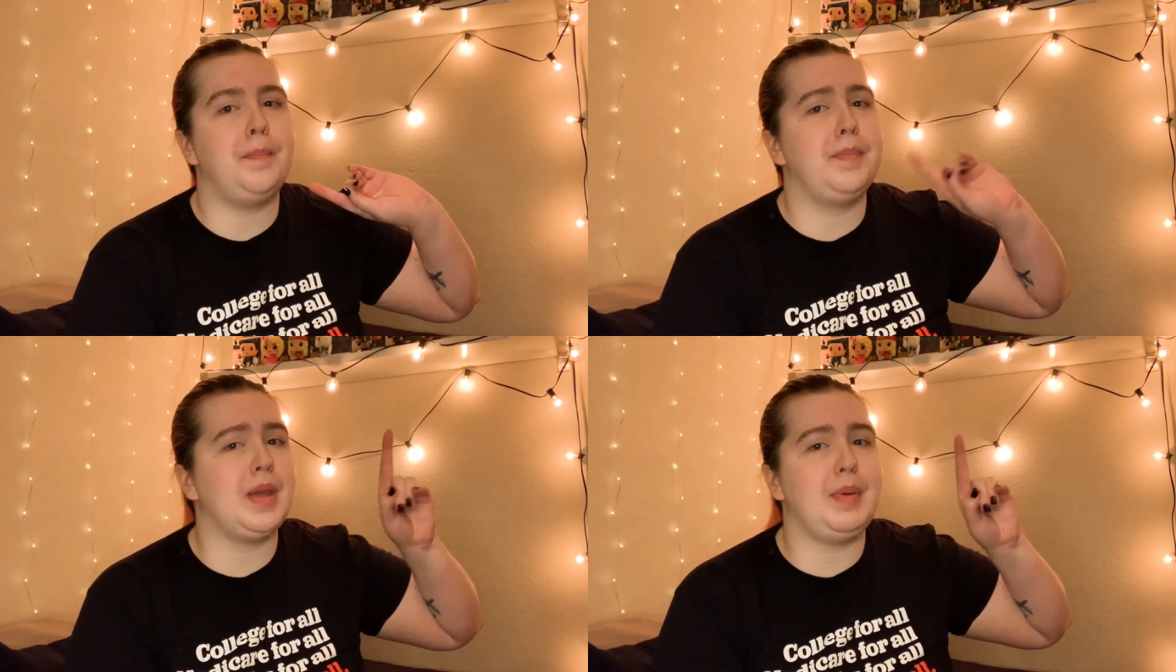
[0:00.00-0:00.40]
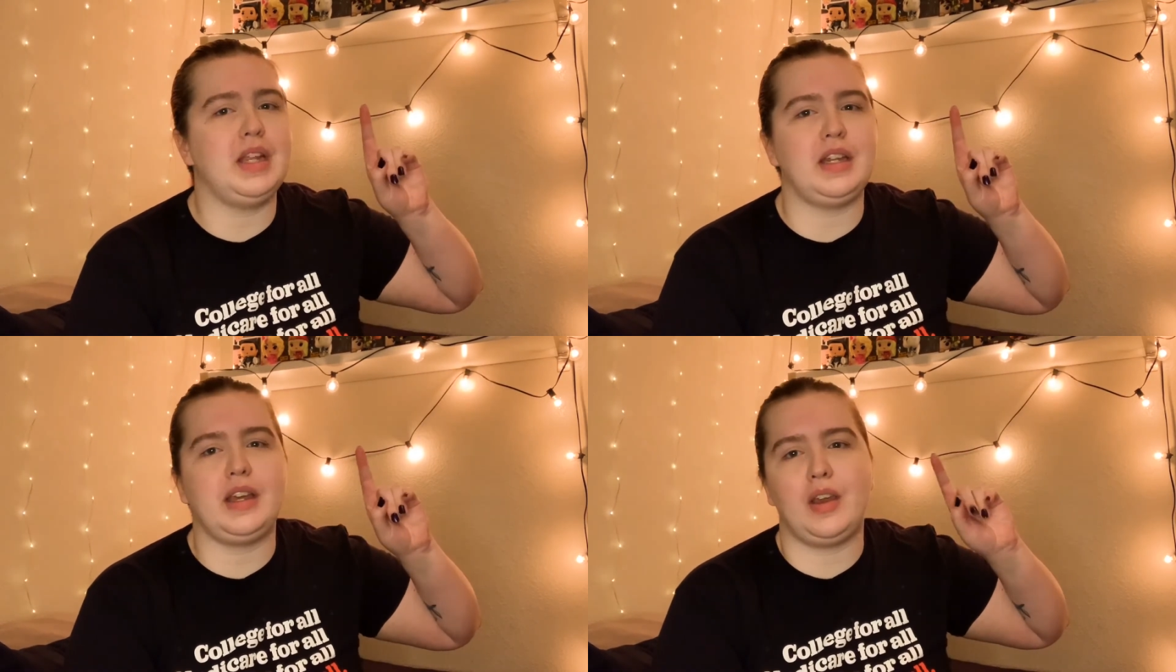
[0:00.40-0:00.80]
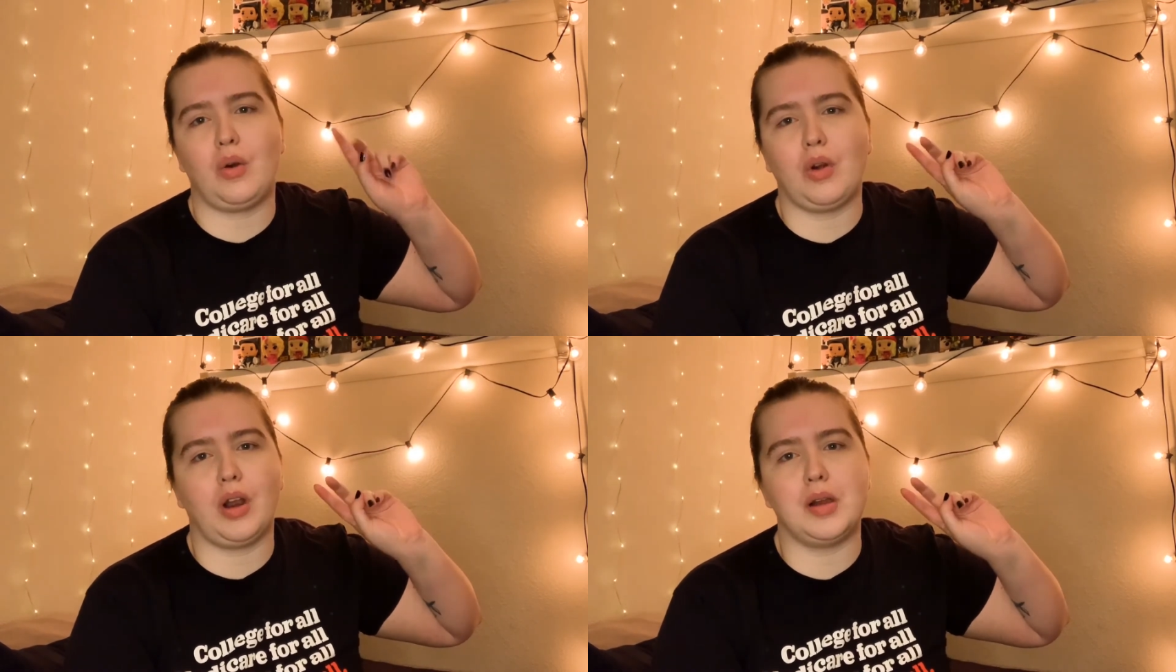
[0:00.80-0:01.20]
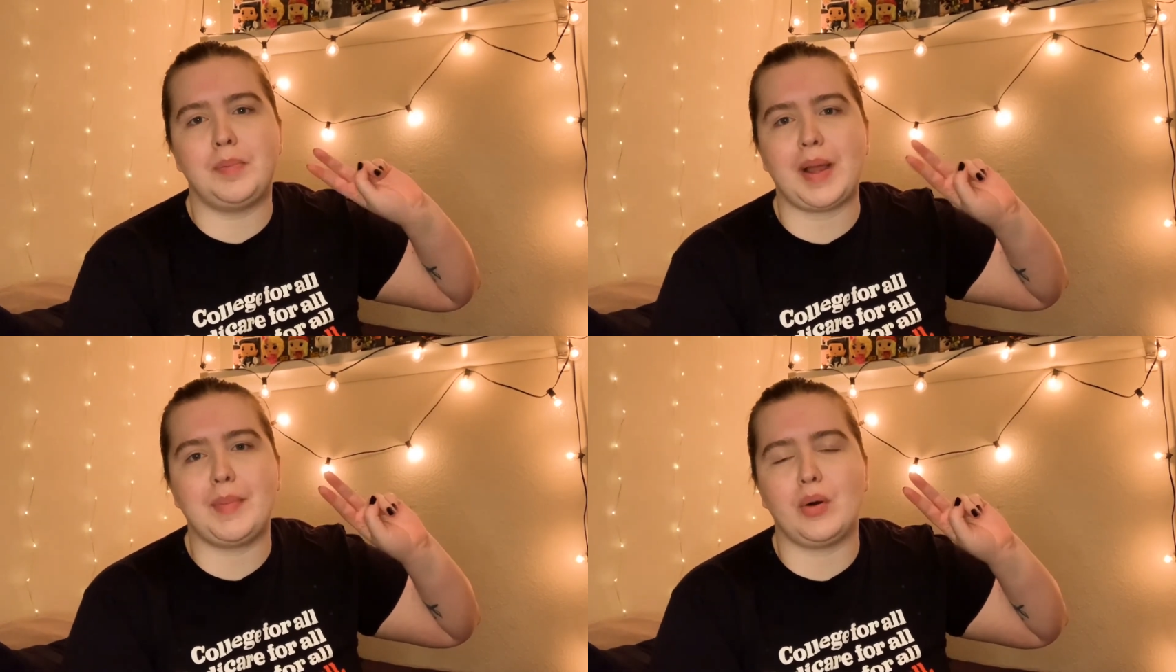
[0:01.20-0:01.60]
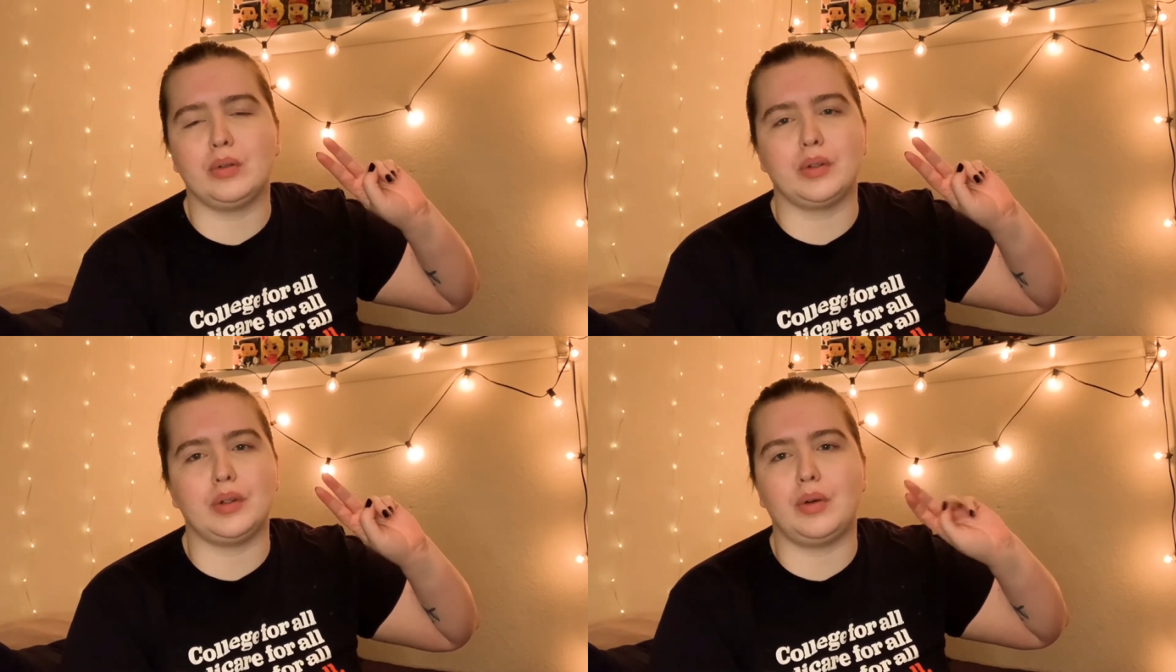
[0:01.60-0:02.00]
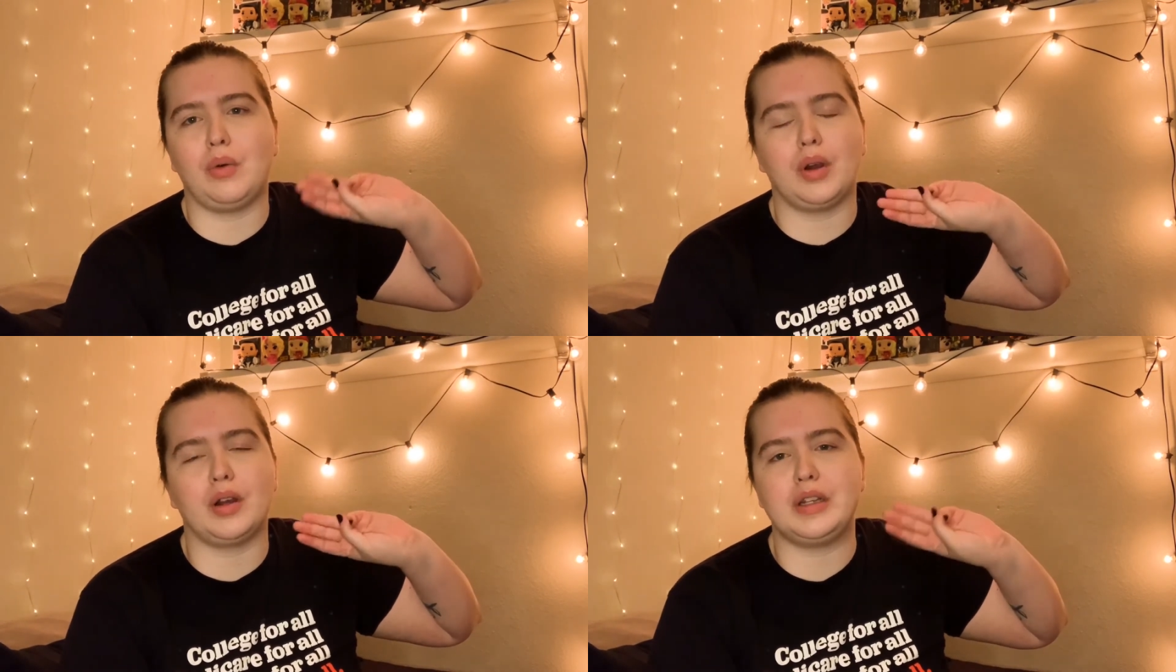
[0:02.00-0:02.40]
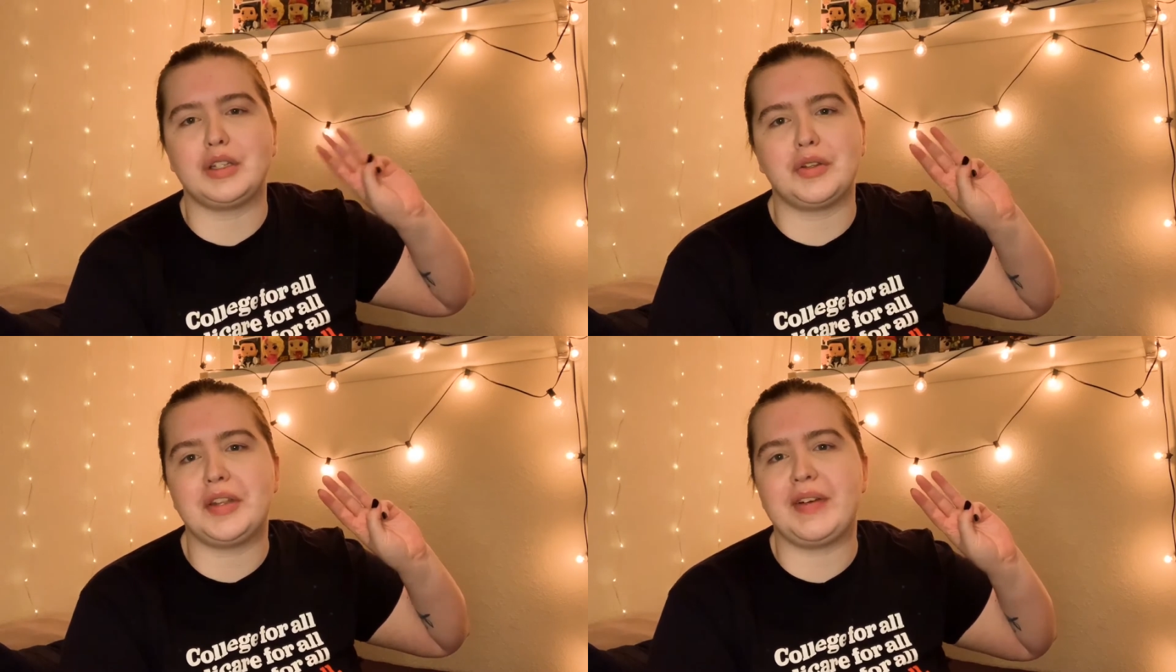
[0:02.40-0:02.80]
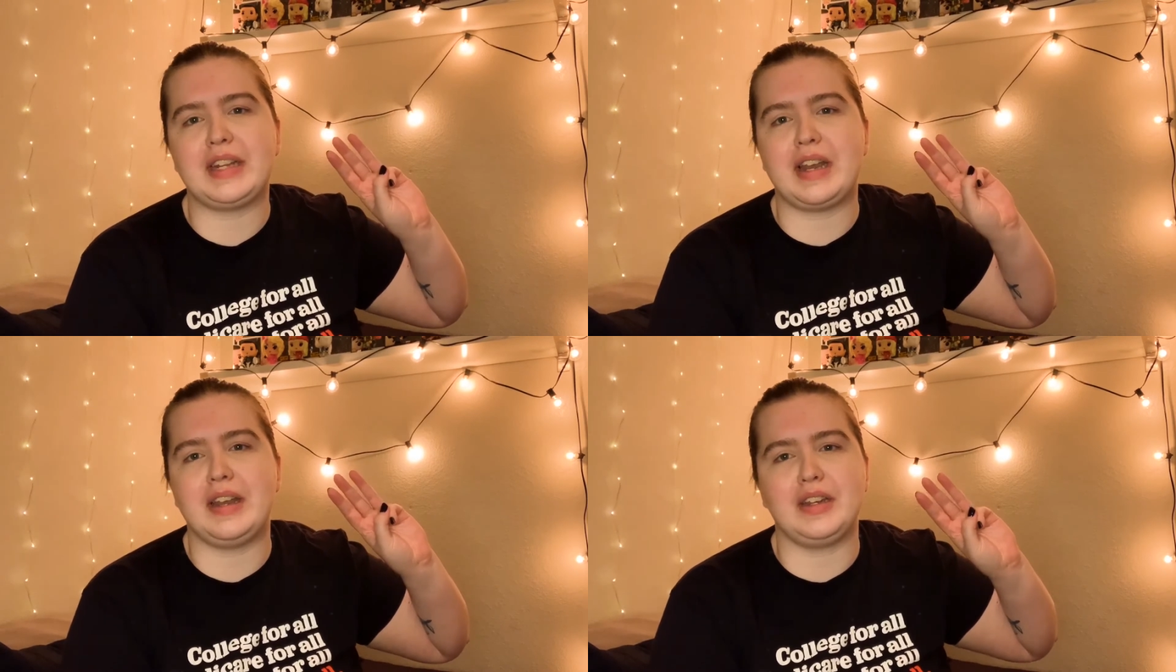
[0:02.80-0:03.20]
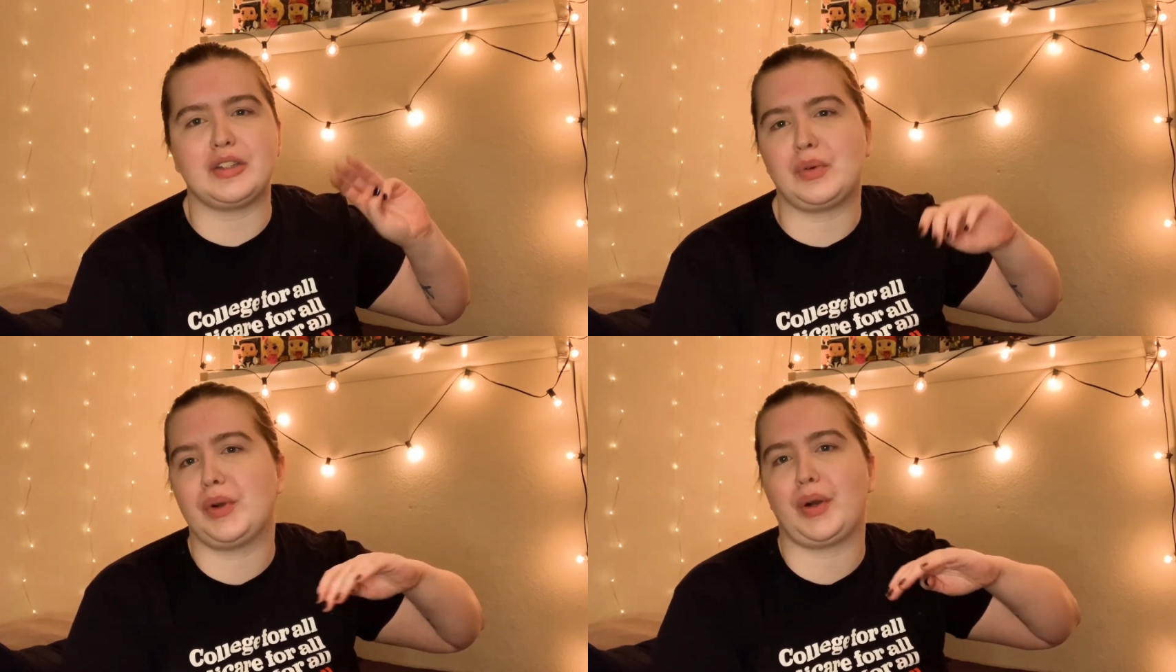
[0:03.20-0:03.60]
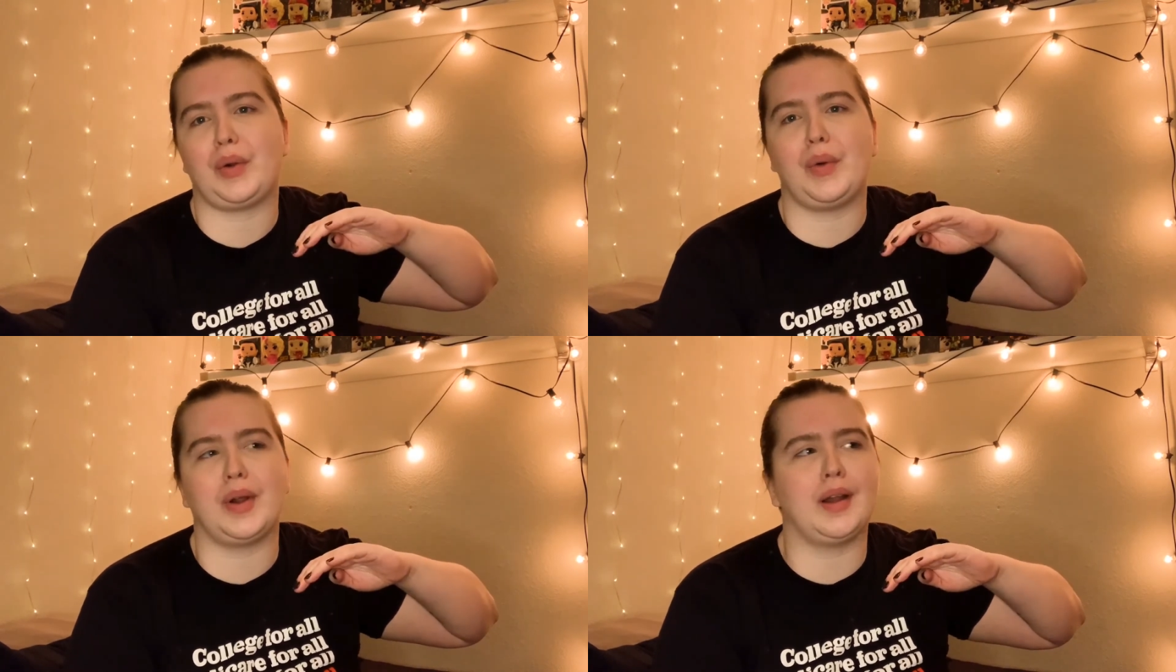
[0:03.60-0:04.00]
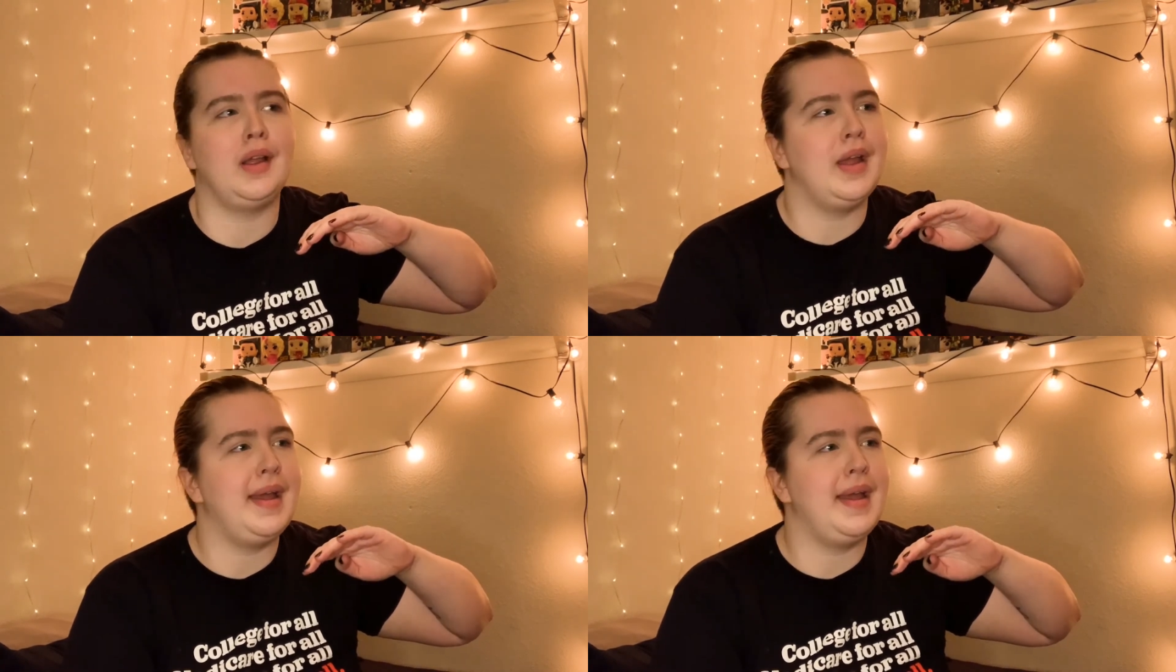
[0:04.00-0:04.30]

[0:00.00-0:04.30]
BPD or bipolar or dissociative identity disorder or